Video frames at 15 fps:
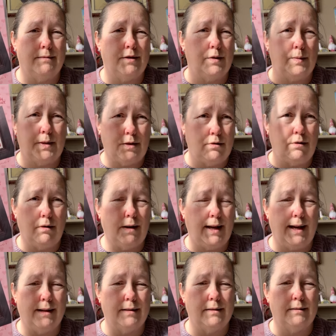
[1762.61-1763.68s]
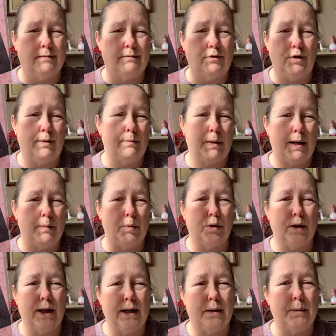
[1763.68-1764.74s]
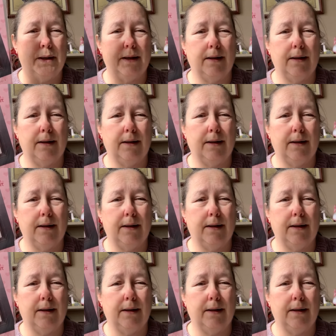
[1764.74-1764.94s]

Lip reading: So it's not a kit, not in my book anyway.